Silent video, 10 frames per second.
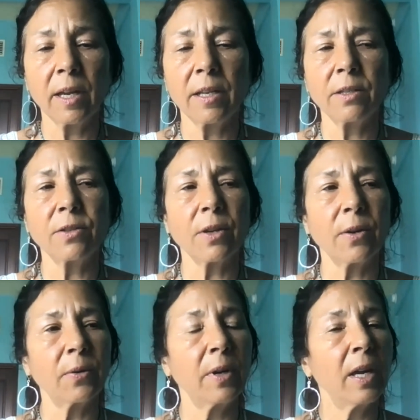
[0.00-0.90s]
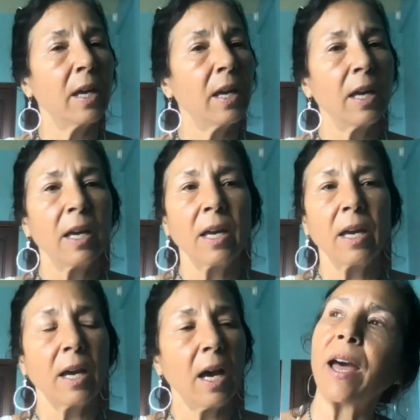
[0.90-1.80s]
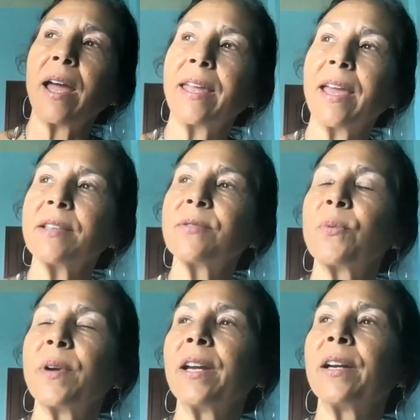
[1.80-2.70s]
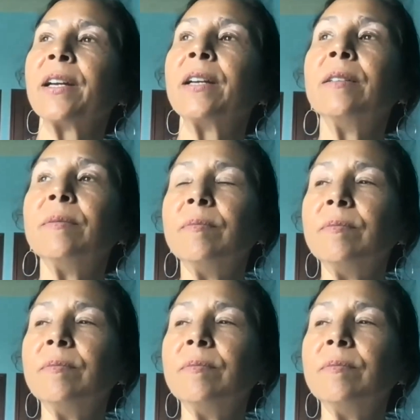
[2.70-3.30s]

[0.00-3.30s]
And so I guess where